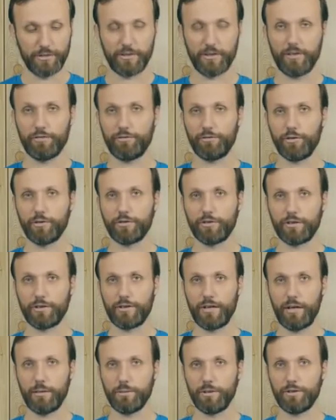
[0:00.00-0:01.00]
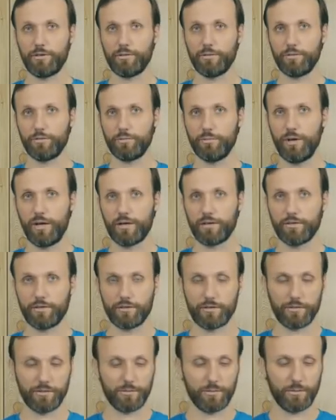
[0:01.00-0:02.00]
a phone or a tablet to
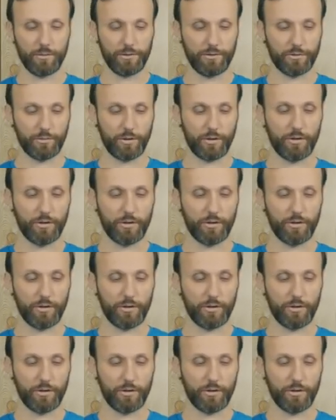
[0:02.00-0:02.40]
monitor what you're